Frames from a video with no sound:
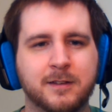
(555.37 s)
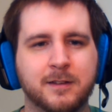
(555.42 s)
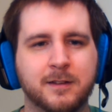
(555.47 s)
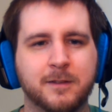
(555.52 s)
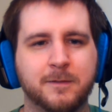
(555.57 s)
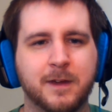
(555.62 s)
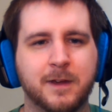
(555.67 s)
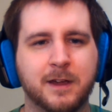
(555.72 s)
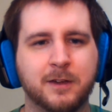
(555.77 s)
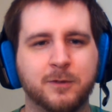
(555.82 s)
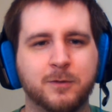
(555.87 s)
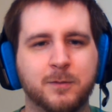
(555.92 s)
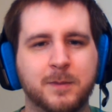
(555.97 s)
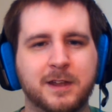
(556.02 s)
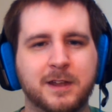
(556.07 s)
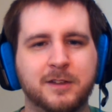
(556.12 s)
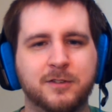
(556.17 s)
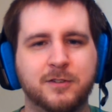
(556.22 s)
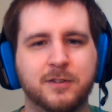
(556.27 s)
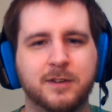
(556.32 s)
the fact
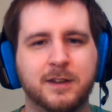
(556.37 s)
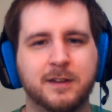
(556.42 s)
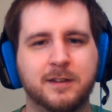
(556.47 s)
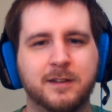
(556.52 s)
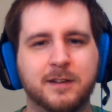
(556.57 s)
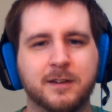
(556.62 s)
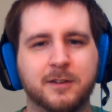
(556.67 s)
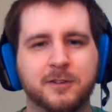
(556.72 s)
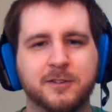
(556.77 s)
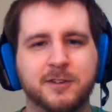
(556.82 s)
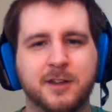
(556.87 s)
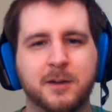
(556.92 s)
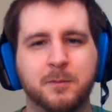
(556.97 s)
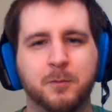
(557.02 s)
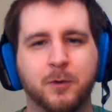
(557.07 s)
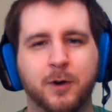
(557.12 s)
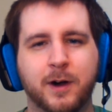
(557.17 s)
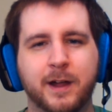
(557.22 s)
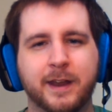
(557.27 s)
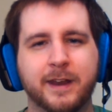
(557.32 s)
remains you did kill
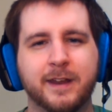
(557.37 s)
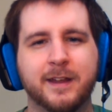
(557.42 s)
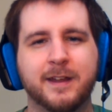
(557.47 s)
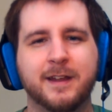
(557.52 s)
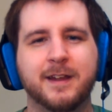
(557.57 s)
someone.